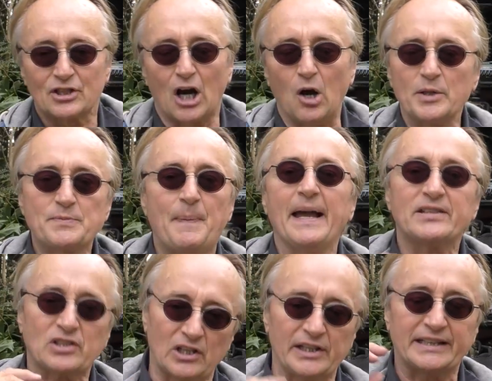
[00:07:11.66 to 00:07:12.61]
So it's
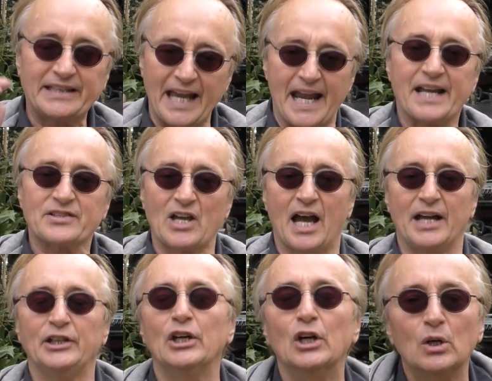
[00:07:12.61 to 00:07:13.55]
basically a tax
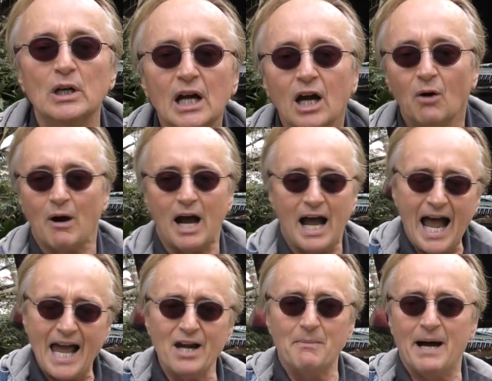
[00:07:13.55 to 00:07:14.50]
on you you, well,
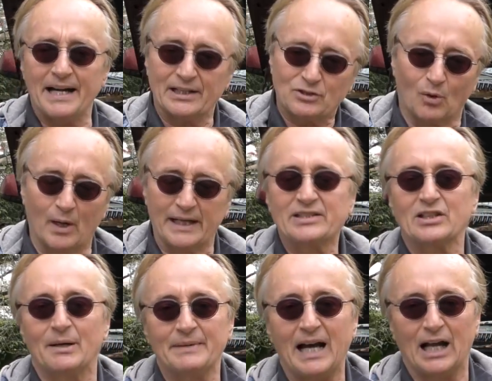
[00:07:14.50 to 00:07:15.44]
I don't mind a 20
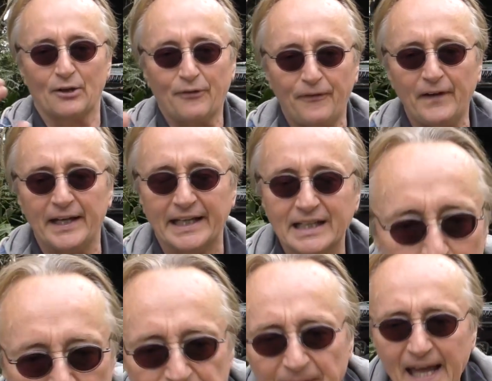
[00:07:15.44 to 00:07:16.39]
something dollar fee,
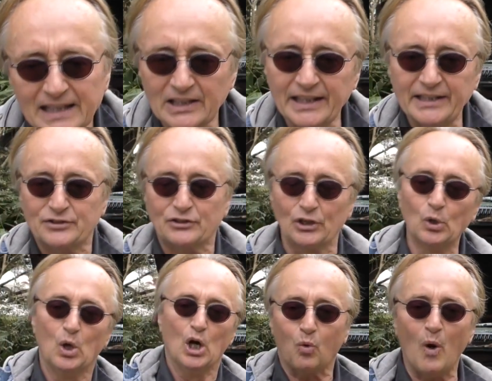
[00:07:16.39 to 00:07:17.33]
but if that leads
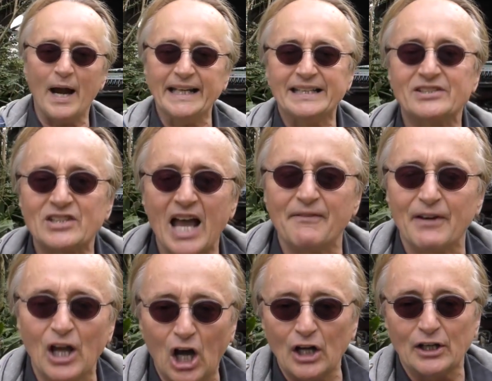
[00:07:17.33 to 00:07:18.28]
to
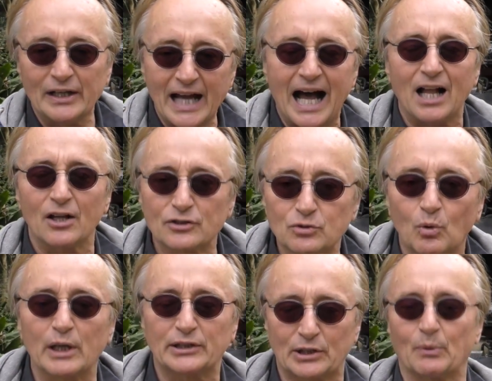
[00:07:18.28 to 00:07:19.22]
$2,700
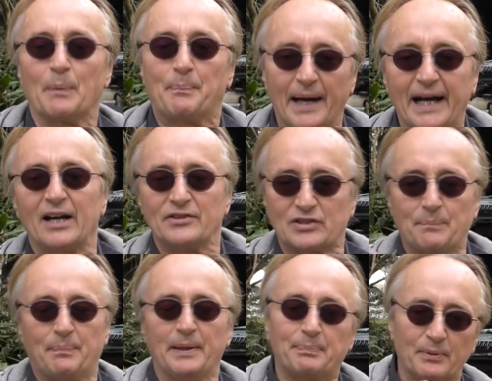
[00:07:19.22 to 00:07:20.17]
worth of repairs
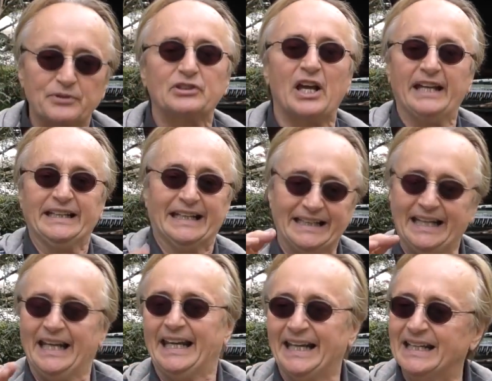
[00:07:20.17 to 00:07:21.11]
that people say you
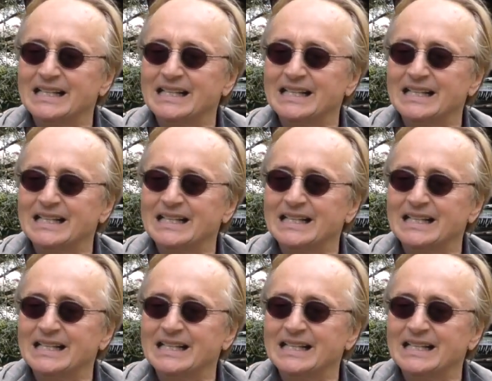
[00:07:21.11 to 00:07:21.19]
need,